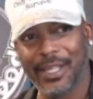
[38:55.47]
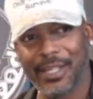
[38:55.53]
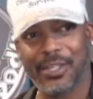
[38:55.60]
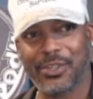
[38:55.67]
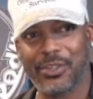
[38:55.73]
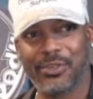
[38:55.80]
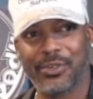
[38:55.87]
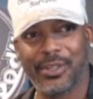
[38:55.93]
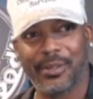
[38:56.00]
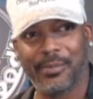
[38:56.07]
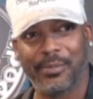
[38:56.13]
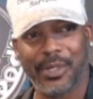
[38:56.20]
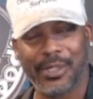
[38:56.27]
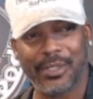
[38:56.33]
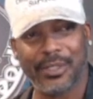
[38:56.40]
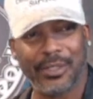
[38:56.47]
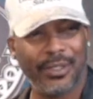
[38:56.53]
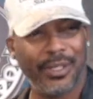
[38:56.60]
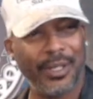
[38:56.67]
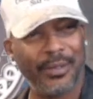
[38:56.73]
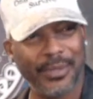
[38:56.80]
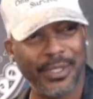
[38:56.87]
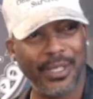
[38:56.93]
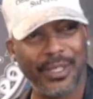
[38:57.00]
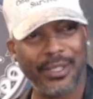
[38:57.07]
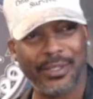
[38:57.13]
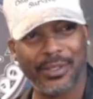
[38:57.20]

industry a bunch of, you know what I'm saying.